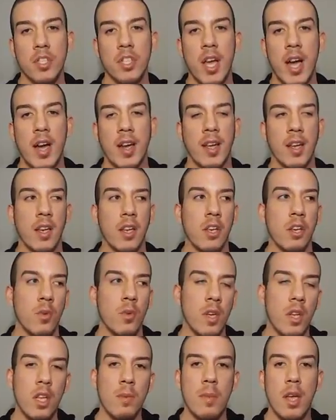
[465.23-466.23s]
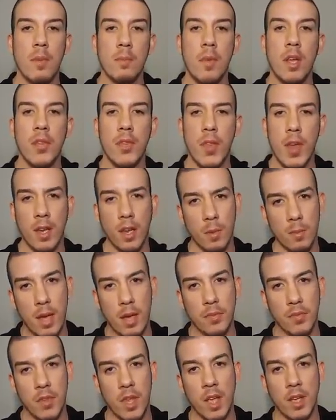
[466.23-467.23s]
Jack, and you really make me think
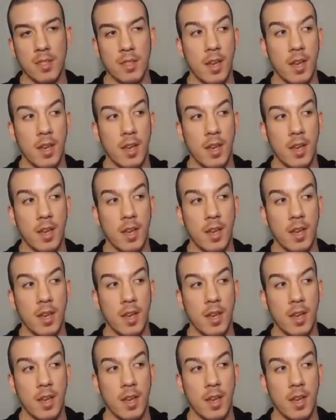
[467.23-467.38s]
about things